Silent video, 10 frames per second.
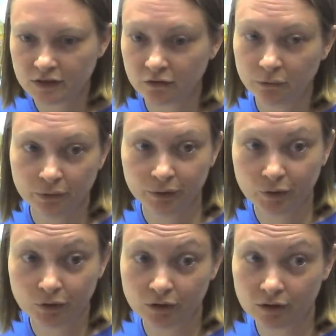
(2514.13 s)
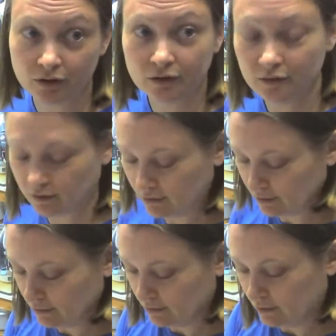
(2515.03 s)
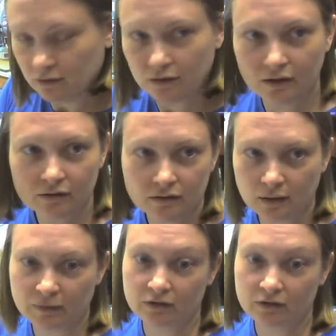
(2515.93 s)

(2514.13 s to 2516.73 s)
and they're really good. Like, I mean,